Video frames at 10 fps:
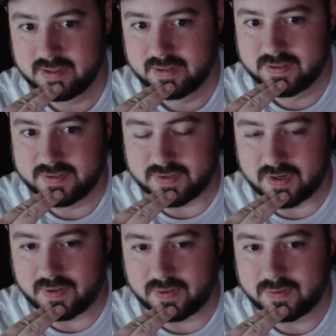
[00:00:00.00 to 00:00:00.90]

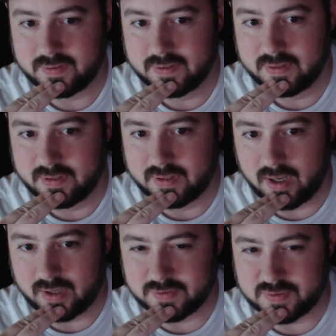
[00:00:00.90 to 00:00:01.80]
So,
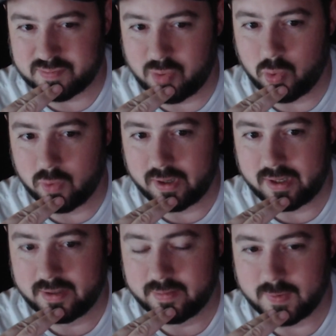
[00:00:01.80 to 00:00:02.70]
because it was pouring
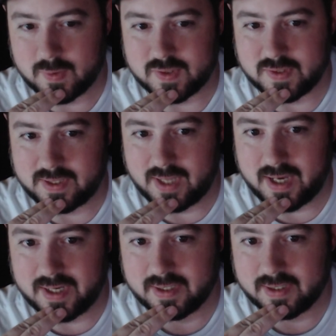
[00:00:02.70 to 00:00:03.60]
most of the
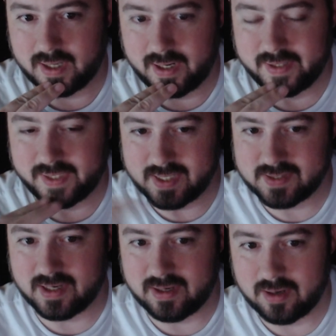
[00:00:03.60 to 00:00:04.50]
day. I had that
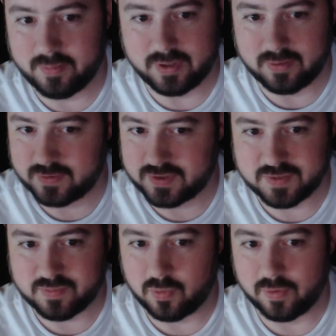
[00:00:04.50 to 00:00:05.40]
tent up and it was
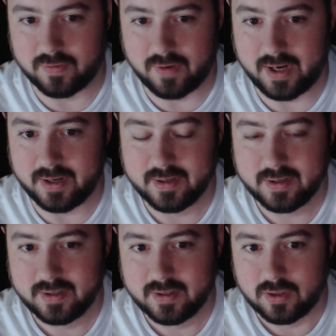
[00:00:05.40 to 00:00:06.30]
just pouring rain,
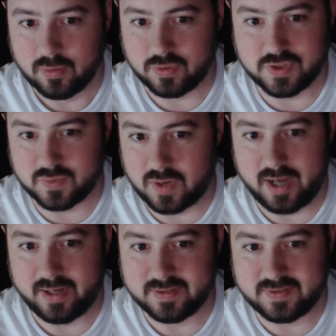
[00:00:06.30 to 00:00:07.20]
which is why
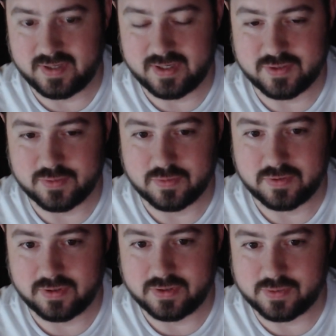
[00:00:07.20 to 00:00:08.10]
I didn't stay super
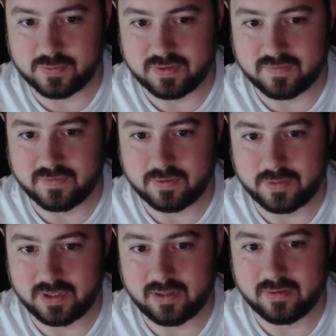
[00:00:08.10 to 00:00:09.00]
diligent with the
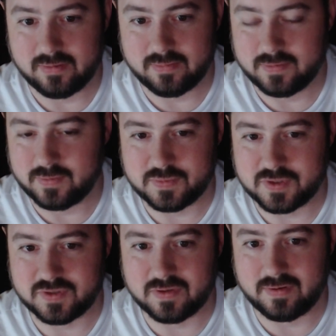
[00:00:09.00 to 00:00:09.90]
filming either. It
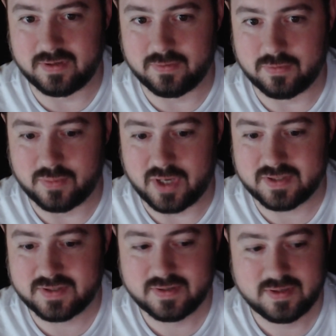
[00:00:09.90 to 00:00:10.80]
just turned into a mess.